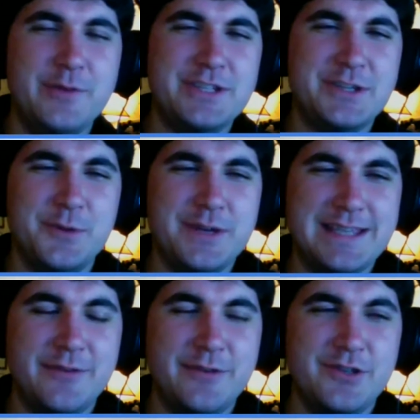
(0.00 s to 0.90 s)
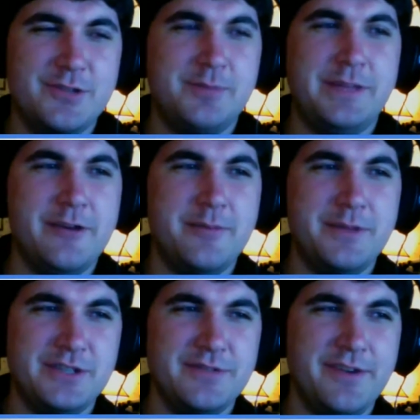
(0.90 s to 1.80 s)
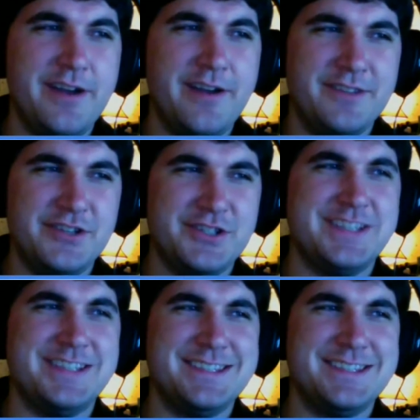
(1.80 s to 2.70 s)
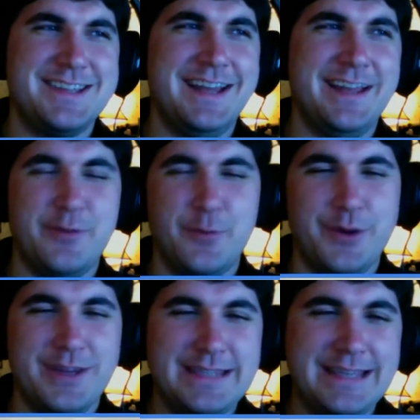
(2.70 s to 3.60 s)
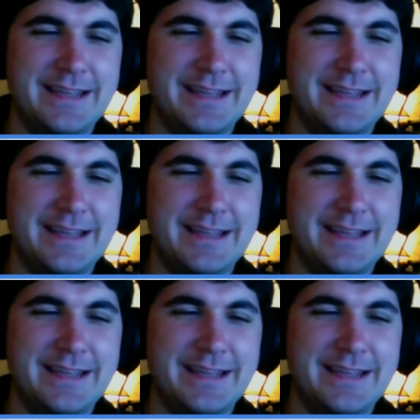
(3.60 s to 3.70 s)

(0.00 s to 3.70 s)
which is cool because I don't usually play R P Gs very often, just because kind of like what Jorge said,